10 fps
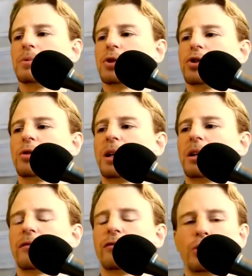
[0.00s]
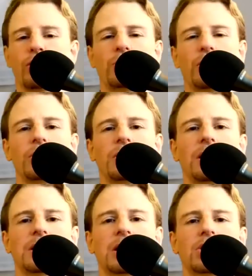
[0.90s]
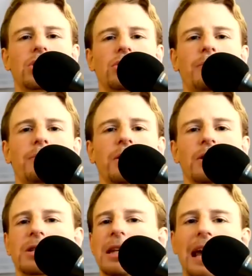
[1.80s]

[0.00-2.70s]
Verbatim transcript: social media food community is such a trap because